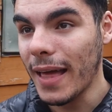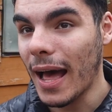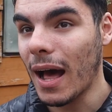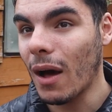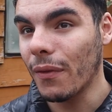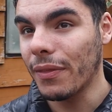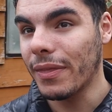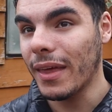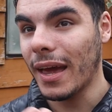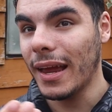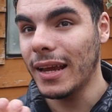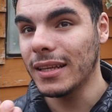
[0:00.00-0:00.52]

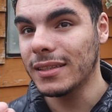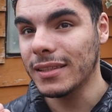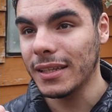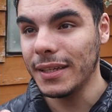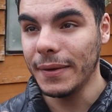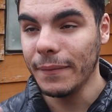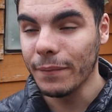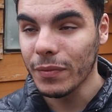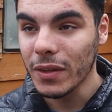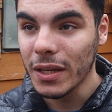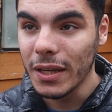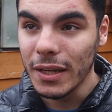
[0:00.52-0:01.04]
now that is
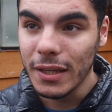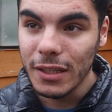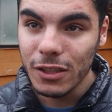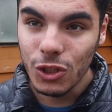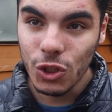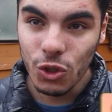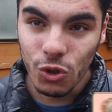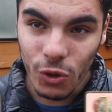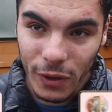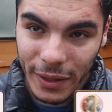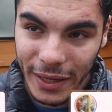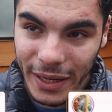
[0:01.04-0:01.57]
a
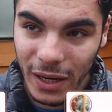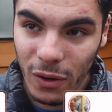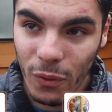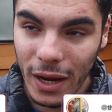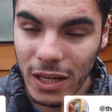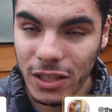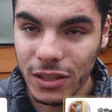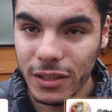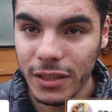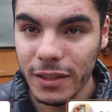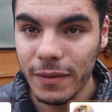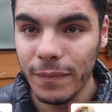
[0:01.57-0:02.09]
tricky
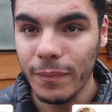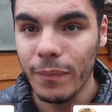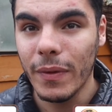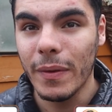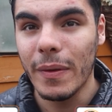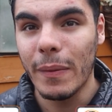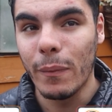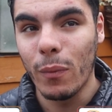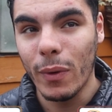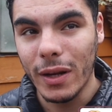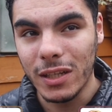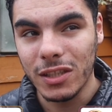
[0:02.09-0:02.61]
question
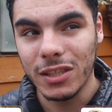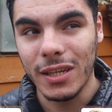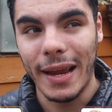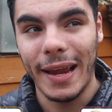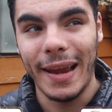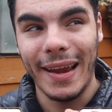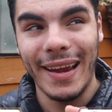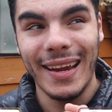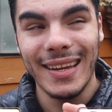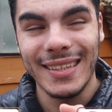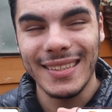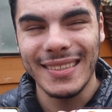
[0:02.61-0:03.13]
which
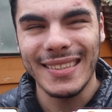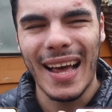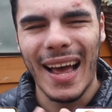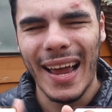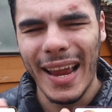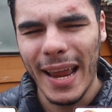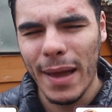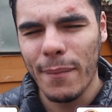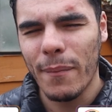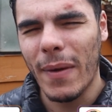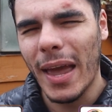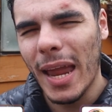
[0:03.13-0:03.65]
is I
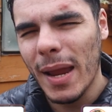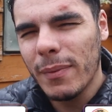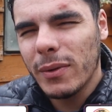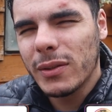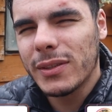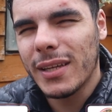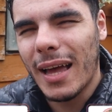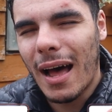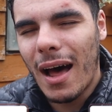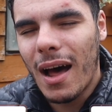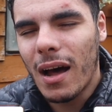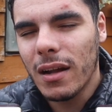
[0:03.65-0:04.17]
am able
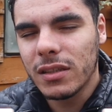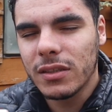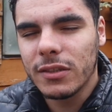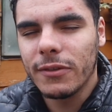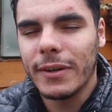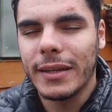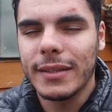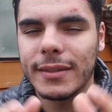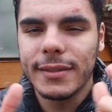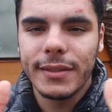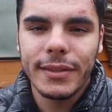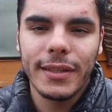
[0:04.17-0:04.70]
to
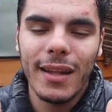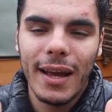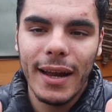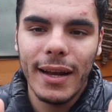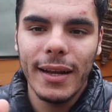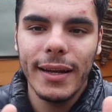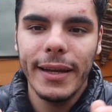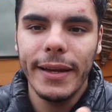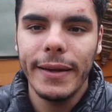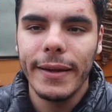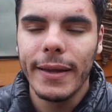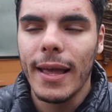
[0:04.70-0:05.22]
answer it
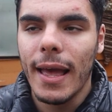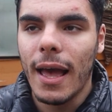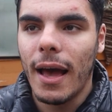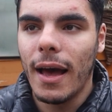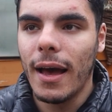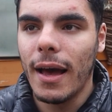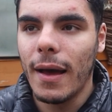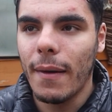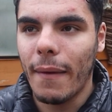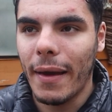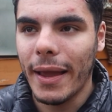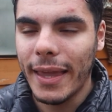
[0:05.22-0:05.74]
slightly
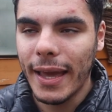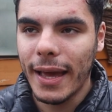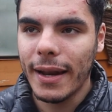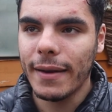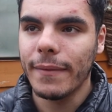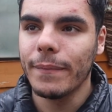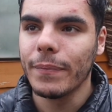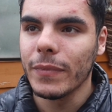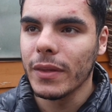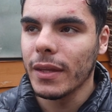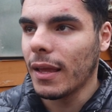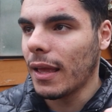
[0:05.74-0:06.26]
uh,
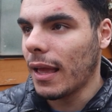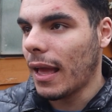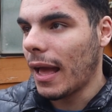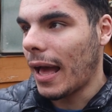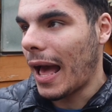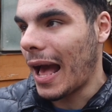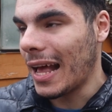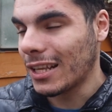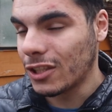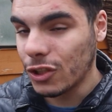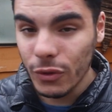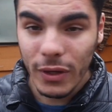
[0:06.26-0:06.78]
again
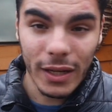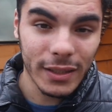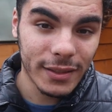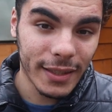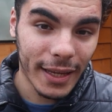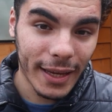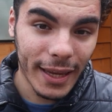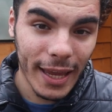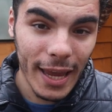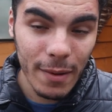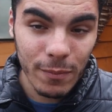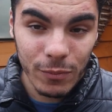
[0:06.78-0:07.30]
as soon as
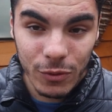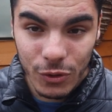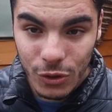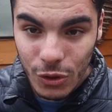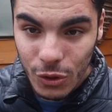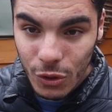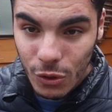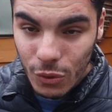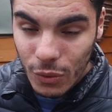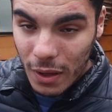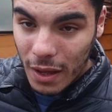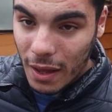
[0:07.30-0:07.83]
they came
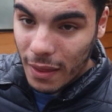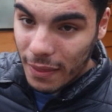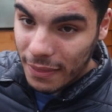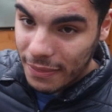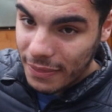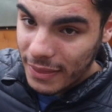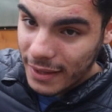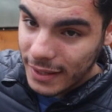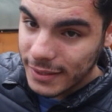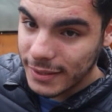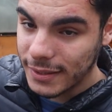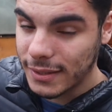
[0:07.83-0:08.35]
to uh,
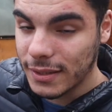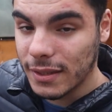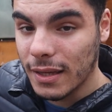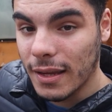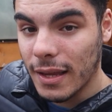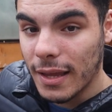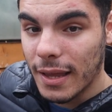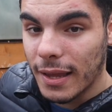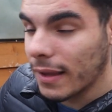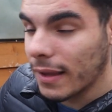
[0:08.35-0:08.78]
this